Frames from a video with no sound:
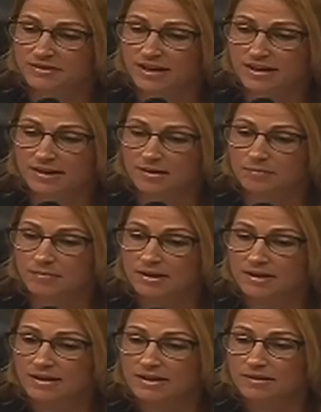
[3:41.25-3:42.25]
time,
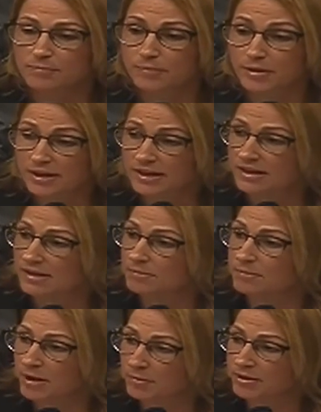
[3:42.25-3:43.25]
putting it
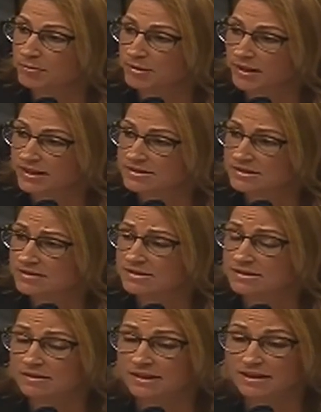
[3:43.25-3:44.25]
in public
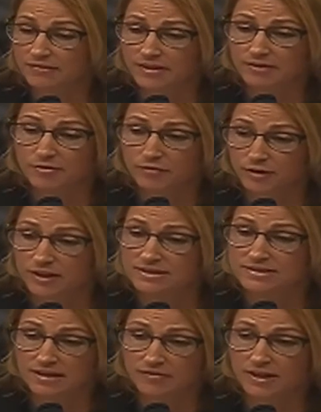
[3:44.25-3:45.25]
places, giving free
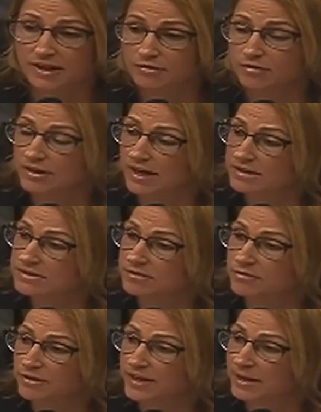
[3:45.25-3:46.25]

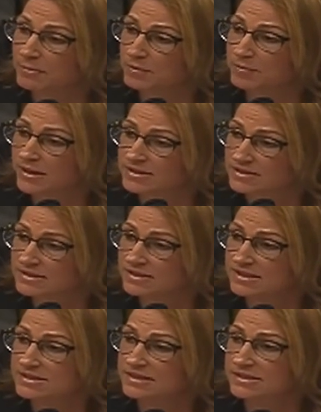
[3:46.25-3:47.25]
700,000 free EpiPens to
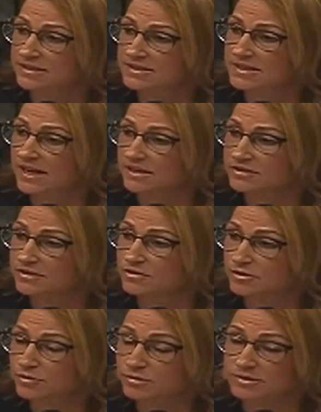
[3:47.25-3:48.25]
66,000
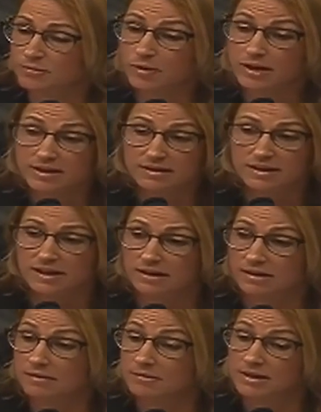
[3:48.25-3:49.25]
schools and wanting to get
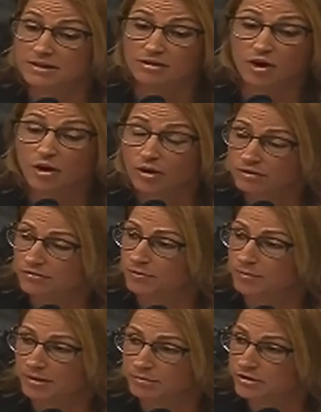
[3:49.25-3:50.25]
it into all of the
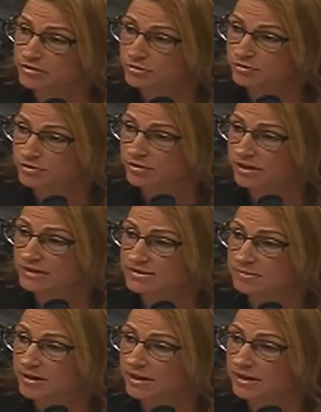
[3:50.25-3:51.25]
public schools across
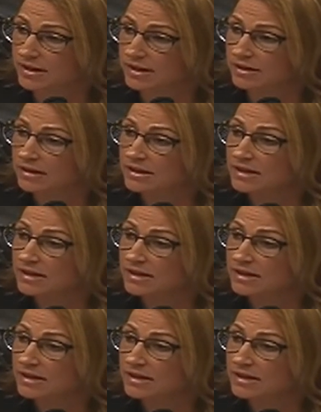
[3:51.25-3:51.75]
America.